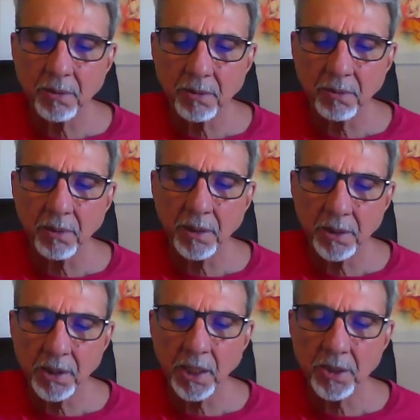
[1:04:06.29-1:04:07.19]

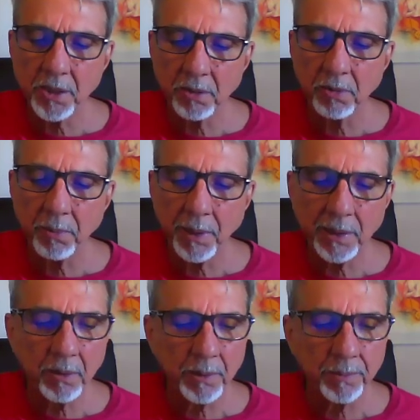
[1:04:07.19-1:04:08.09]
to a
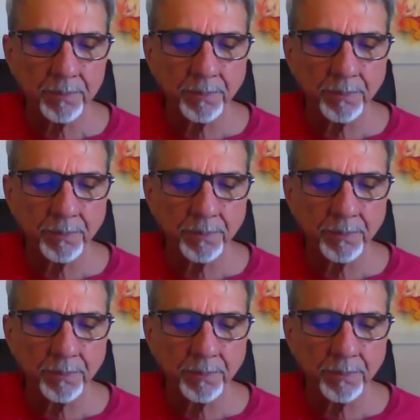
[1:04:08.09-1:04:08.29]
mantra.